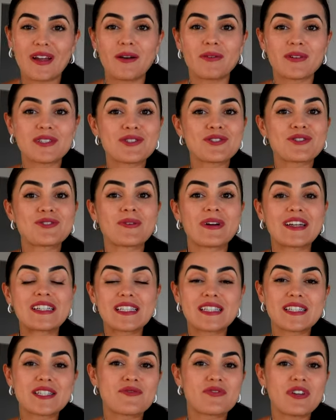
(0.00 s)
I want to end
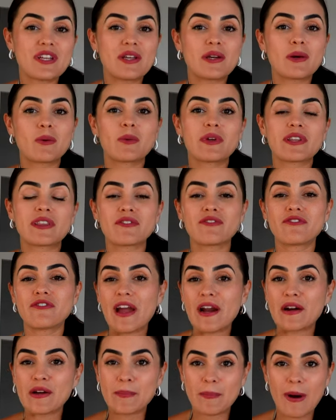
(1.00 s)
this video with a
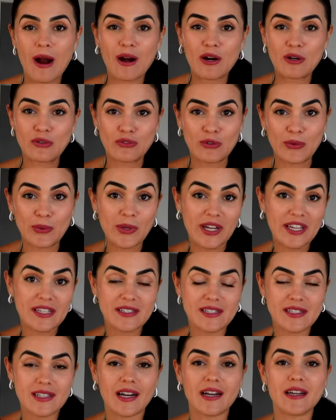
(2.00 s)
very powerful
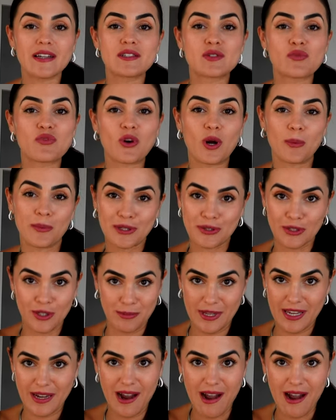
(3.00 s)
insight from Atomic